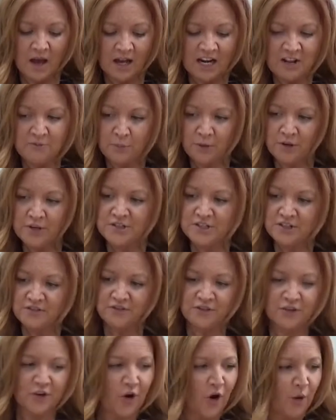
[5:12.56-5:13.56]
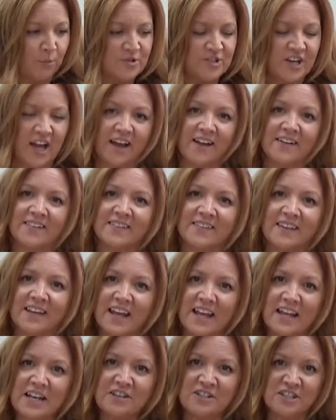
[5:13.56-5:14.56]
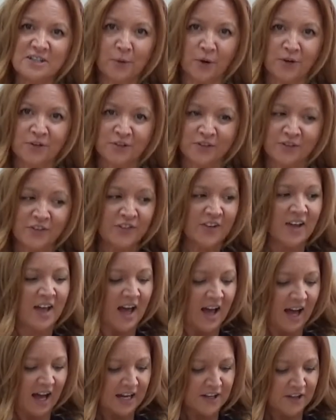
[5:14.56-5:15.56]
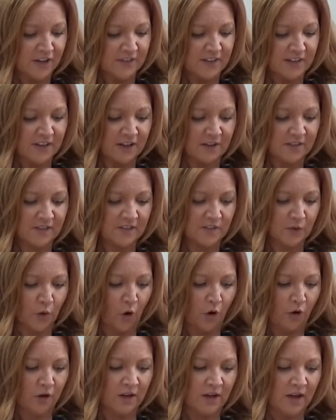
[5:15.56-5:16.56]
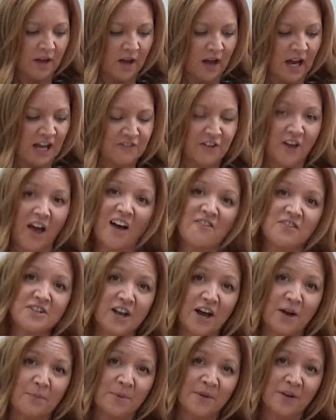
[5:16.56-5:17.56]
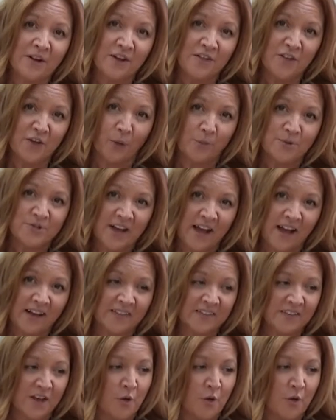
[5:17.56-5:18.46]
I've put different objects into the bottles, and using a sock, I've covered up the objects.